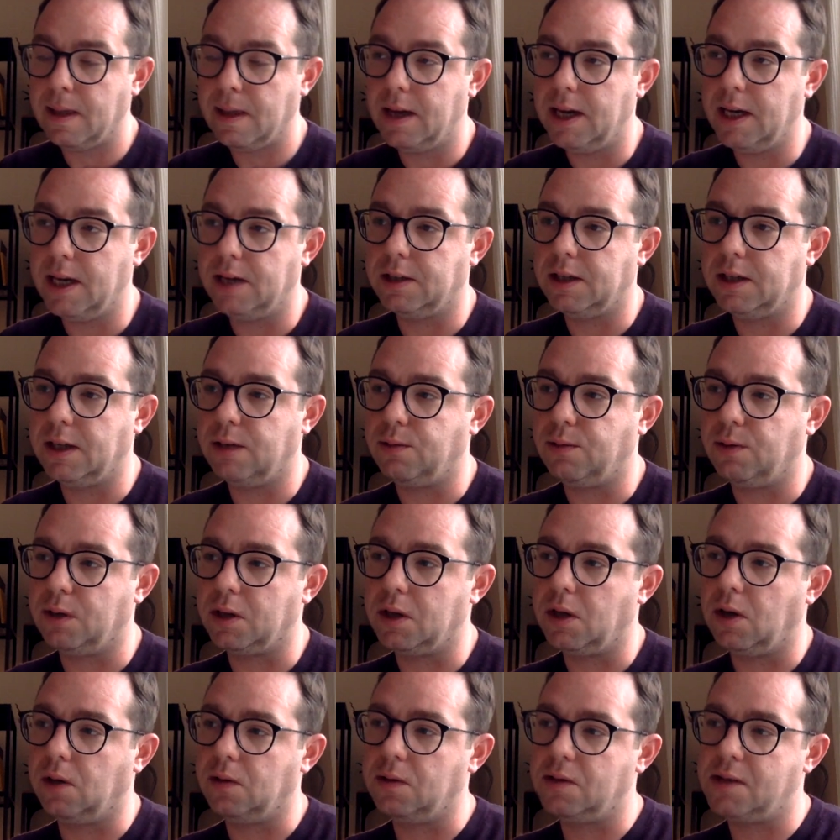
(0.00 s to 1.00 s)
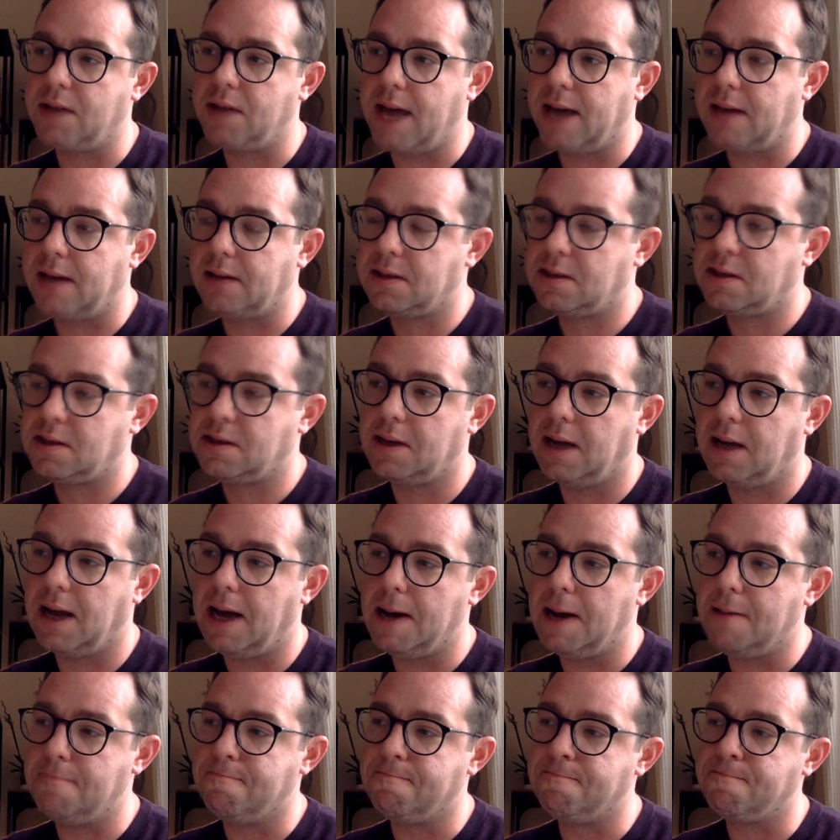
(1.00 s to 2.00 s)
in different contexts,
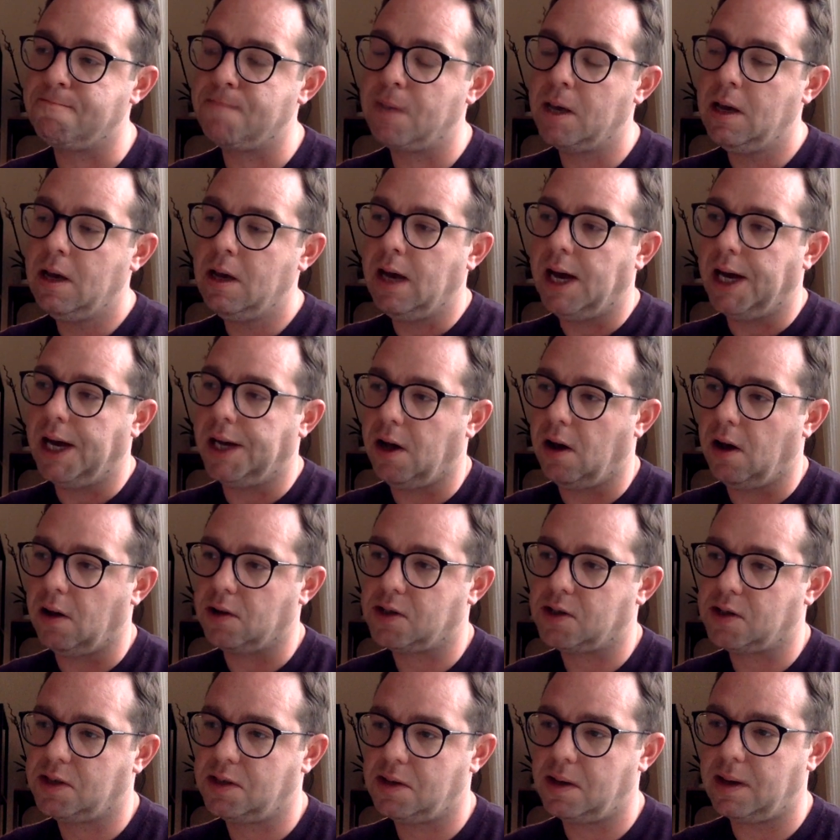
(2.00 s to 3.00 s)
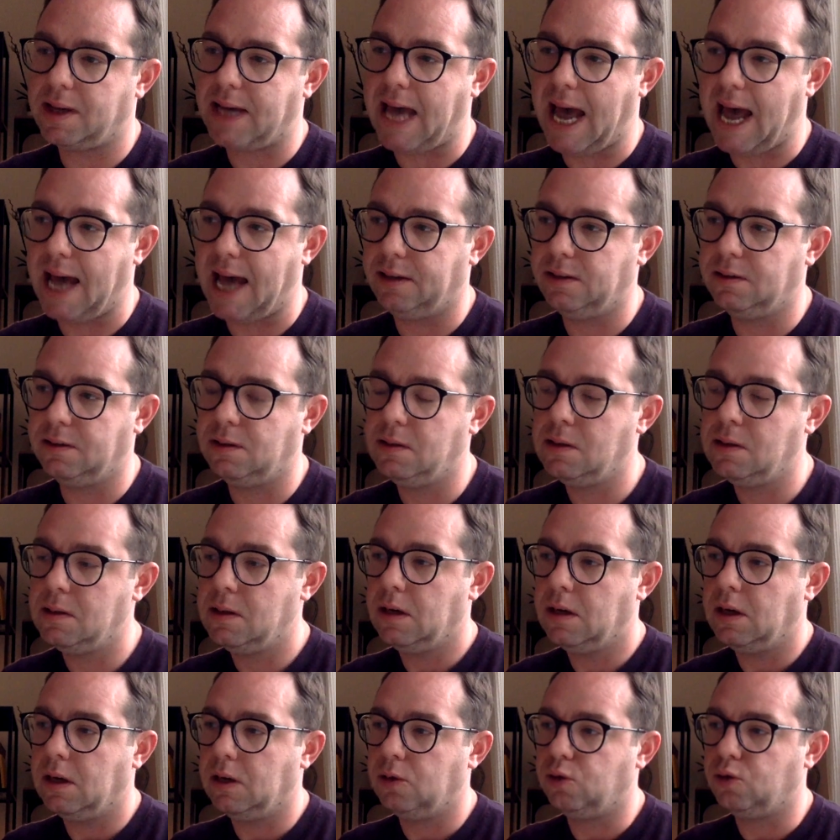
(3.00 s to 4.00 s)
and asks, can
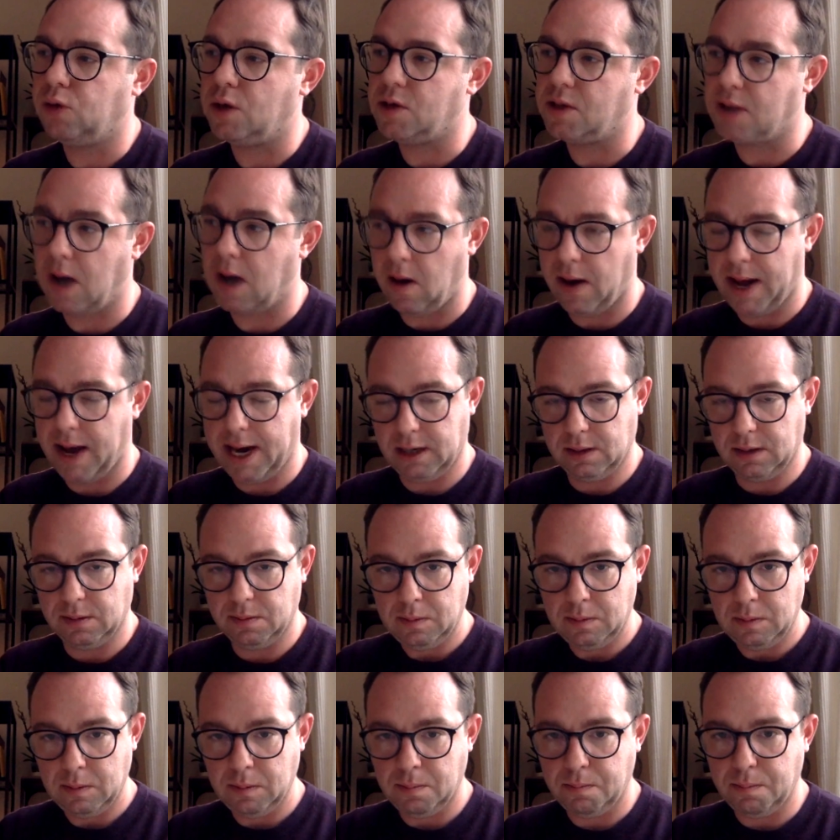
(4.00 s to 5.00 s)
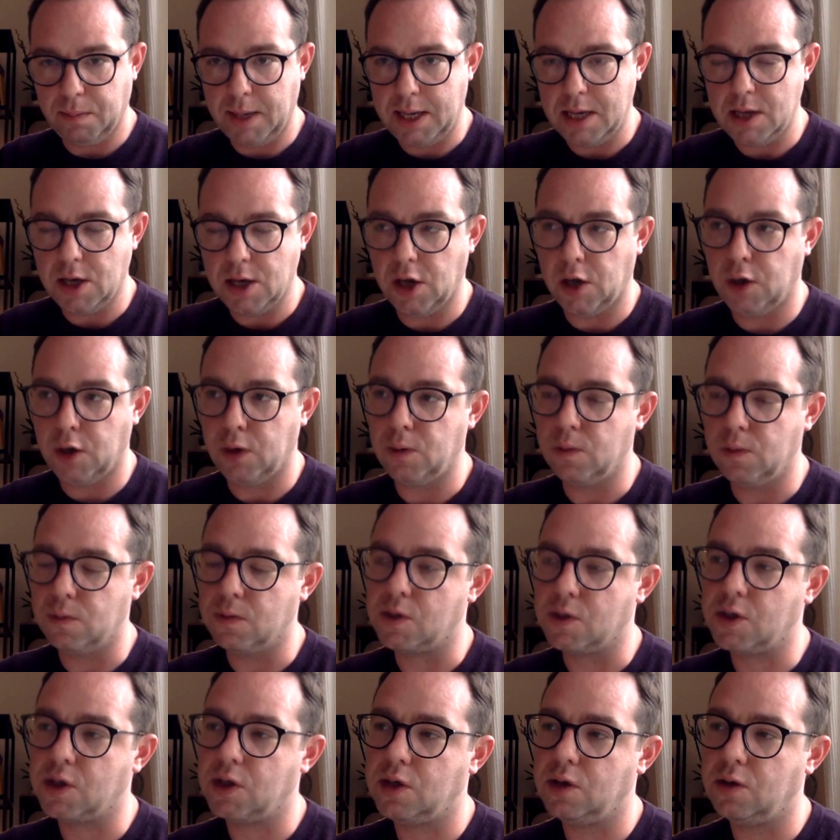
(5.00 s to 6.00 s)
design be
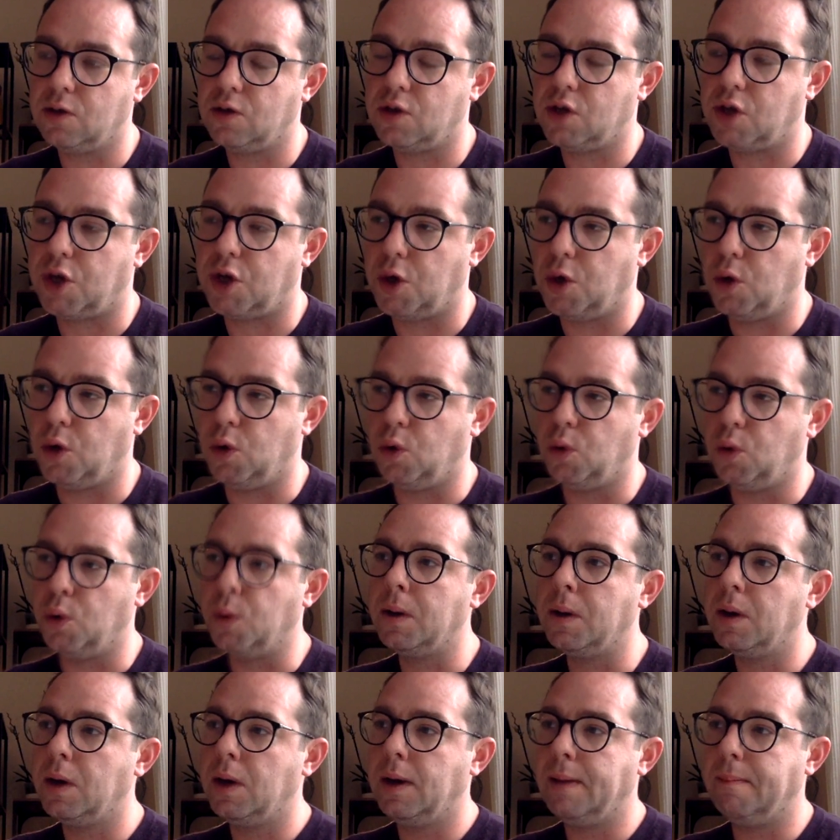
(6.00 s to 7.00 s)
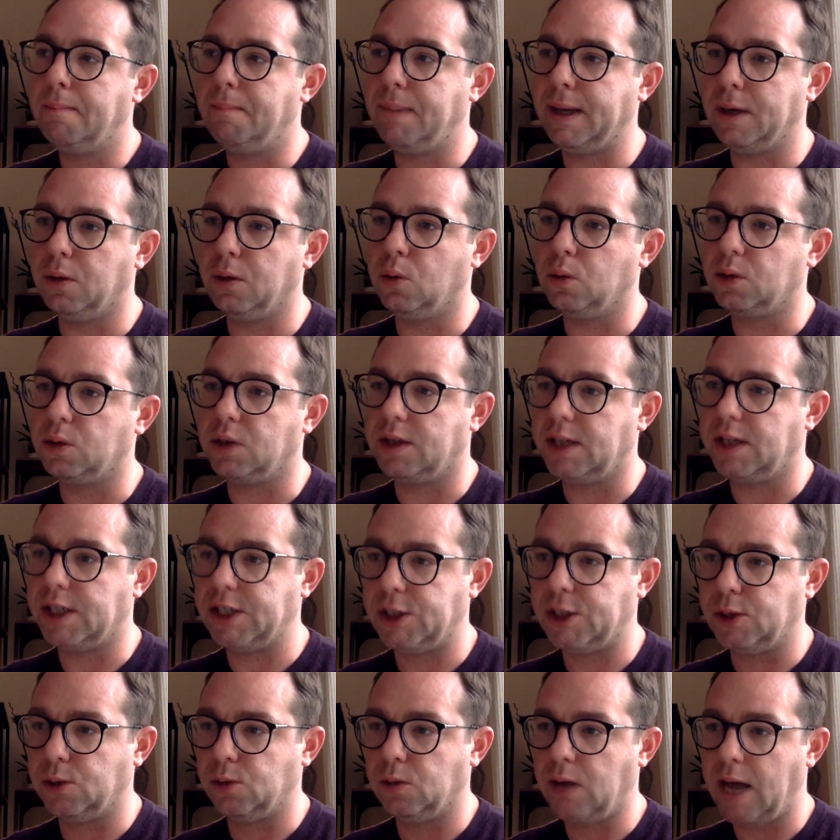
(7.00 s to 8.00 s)
used to build
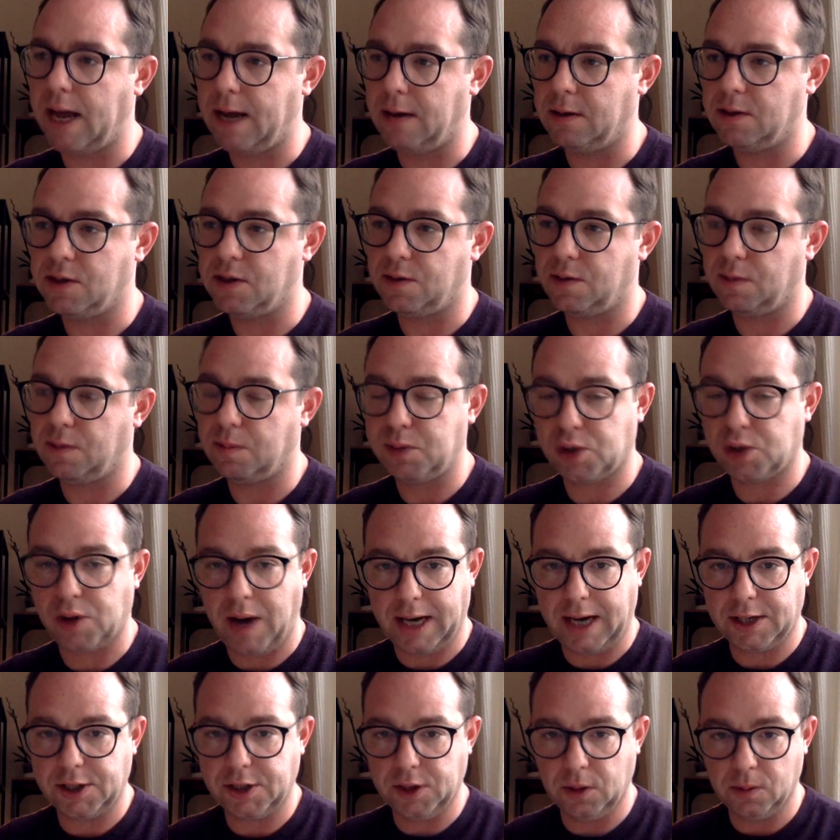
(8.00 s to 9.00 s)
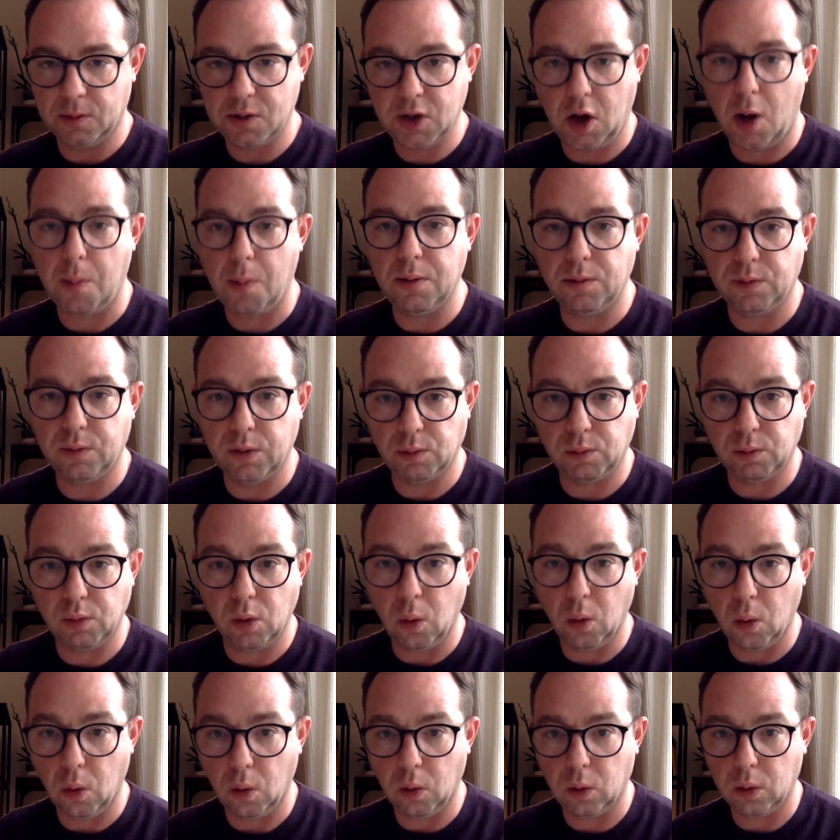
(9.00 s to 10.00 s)
additional layers of abstraction on top of the
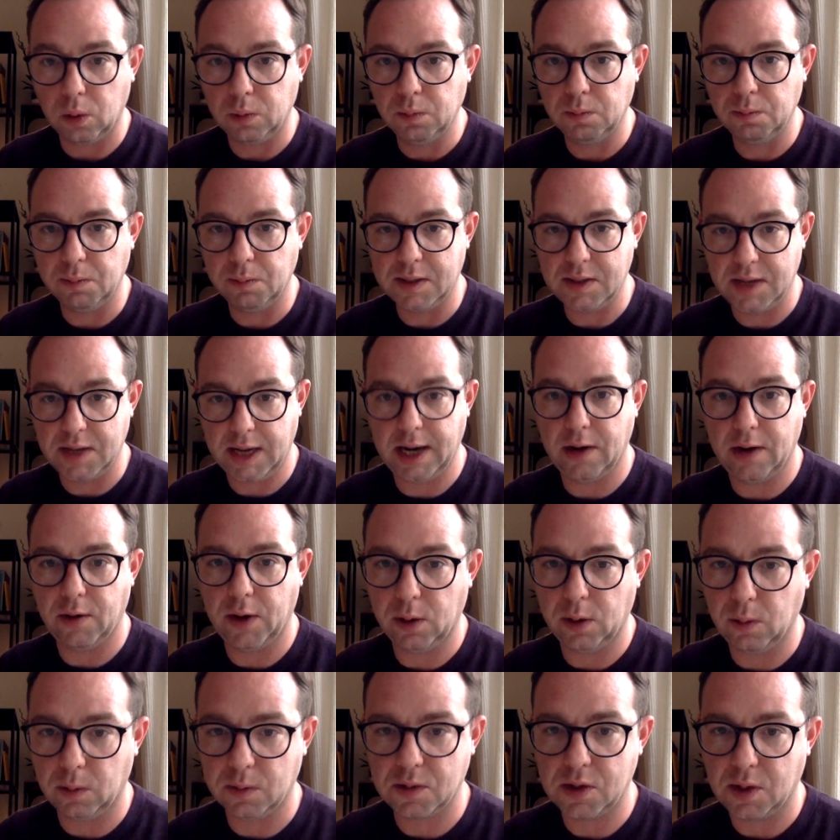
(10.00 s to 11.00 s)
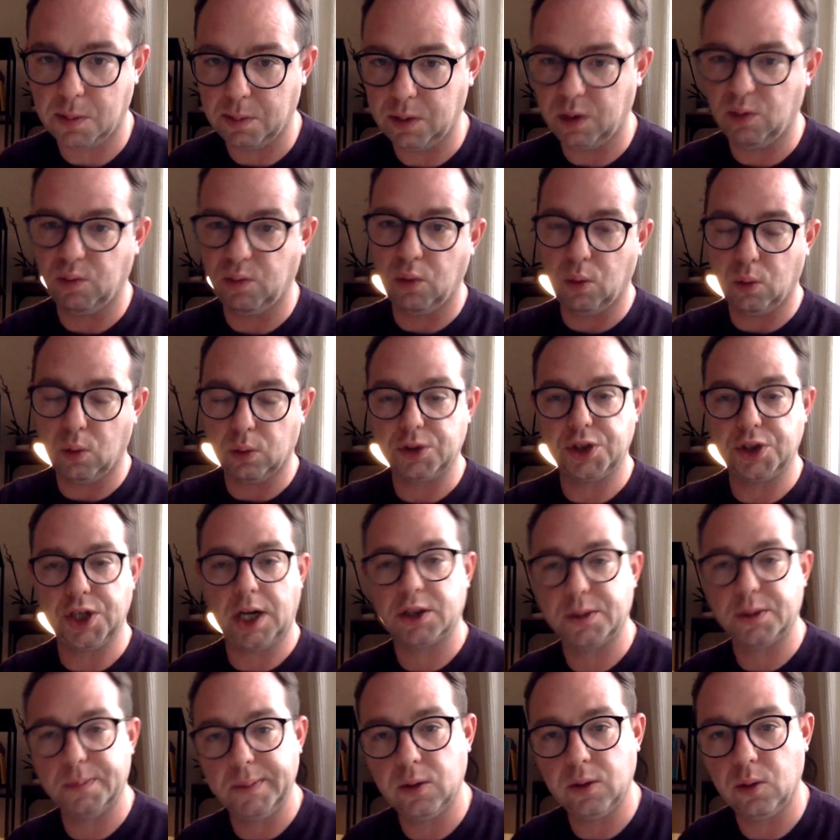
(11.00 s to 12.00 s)
raw material, on top of the raw
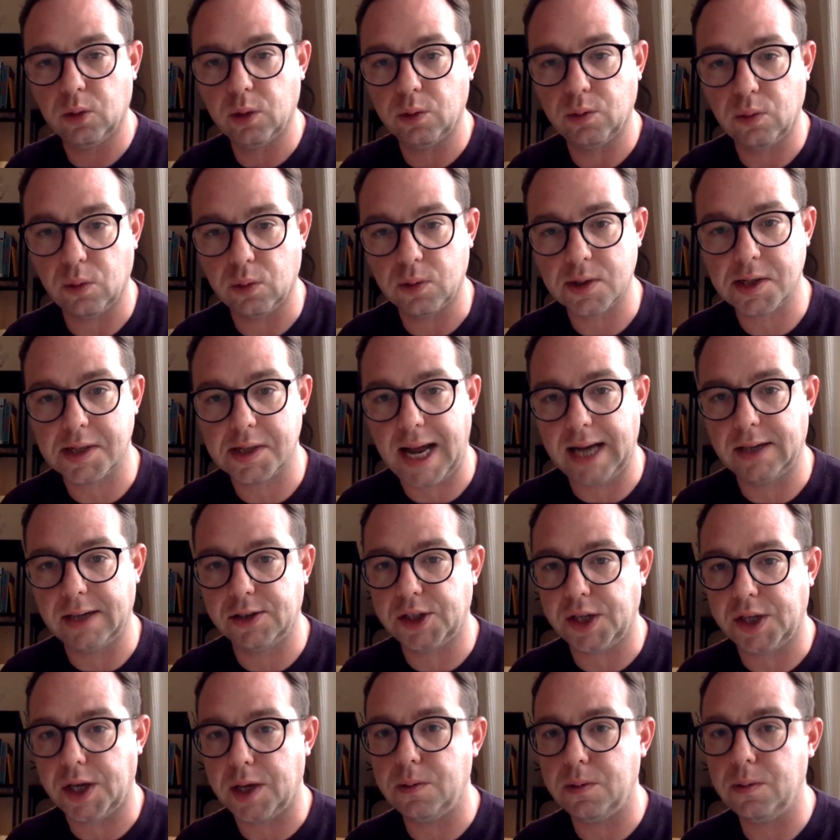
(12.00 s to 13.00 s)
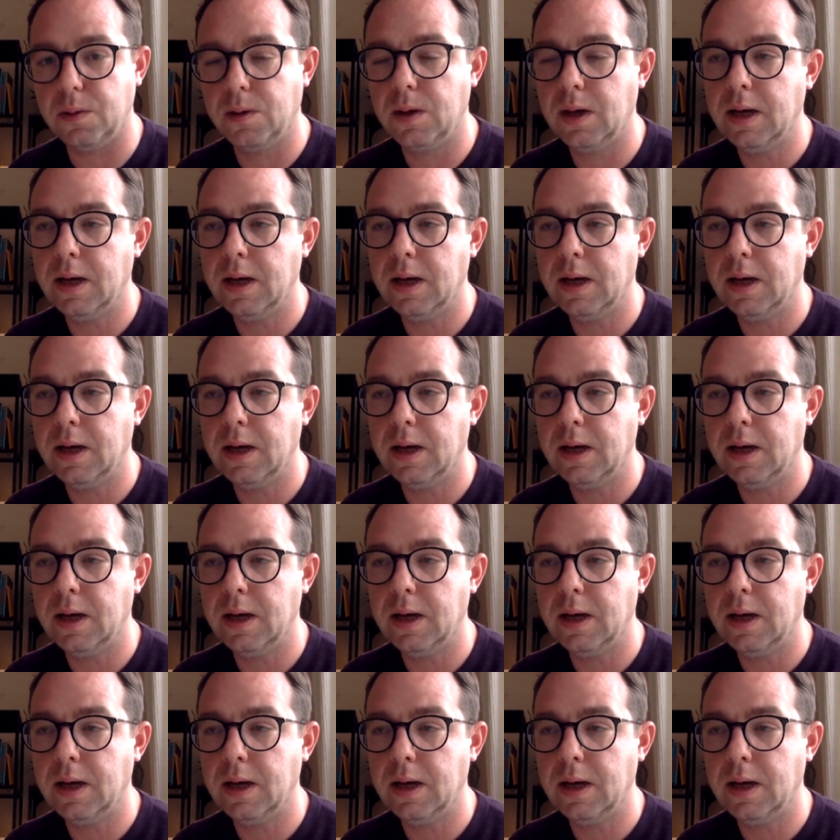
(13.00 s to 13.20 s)
judgment, the raw statute,